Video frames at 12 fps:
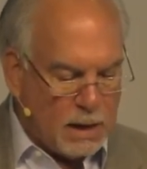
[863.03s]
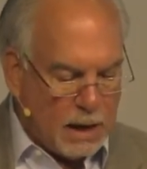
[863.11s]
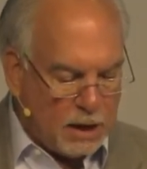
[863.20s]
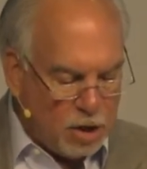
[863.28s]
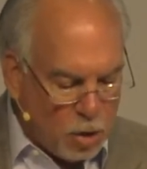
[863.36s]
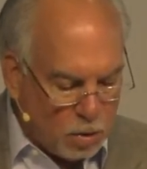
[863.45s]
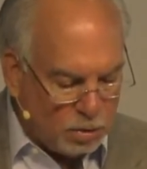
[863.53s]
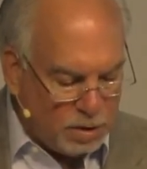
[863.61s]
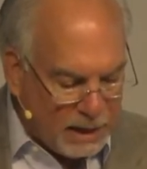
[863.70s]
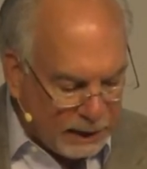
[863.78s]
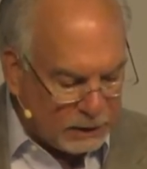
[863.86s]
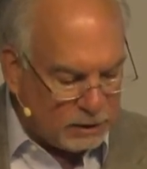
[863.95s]
and no
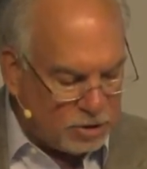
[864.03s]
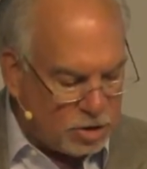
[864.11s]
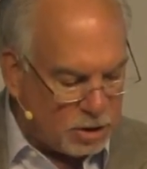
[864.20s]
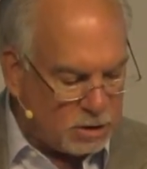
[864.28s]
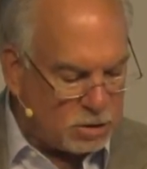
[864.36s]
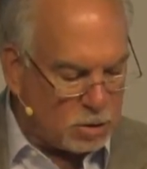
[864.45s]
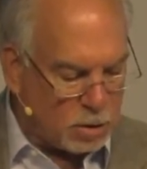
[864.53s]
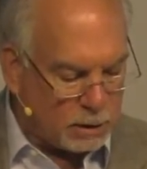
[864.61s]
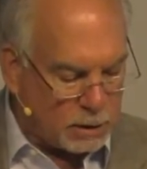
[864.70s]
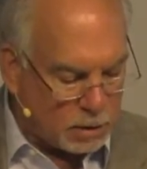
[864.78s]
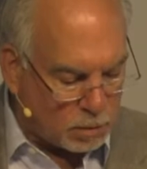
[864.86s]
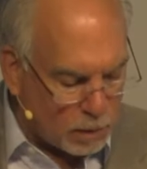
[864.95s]
negligence or
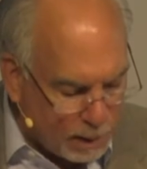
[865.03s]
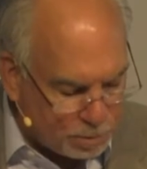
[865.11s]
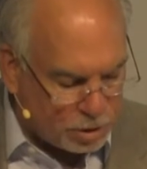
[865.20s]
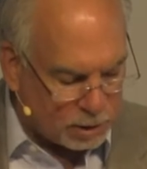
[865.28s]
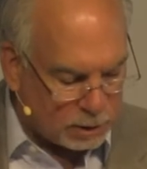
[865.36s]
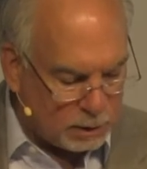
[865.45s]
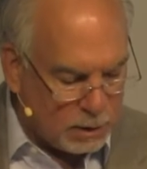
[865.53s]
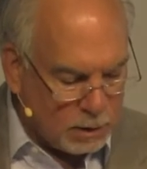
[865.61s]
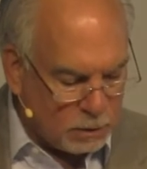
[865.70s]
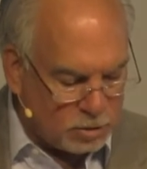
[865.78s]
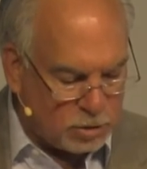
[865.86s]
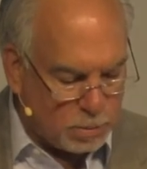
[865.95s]
corruption
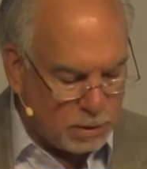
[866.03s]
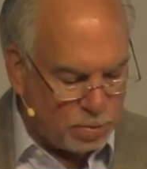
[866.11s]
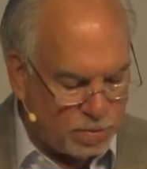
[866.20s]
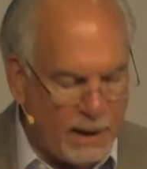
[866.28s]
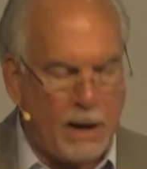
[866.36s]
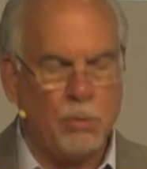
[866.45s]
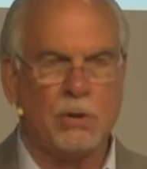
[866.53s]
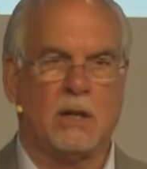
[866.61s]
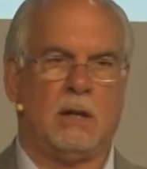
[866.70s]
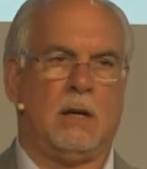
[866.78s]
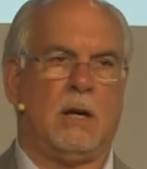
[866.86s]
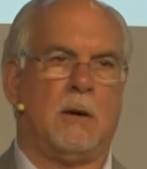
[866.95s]
was to be found
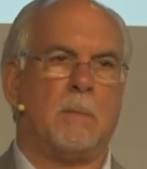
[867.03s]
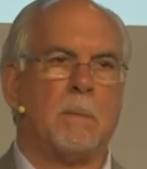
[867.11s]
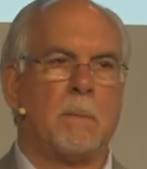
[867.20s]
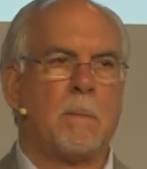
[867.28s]
in him.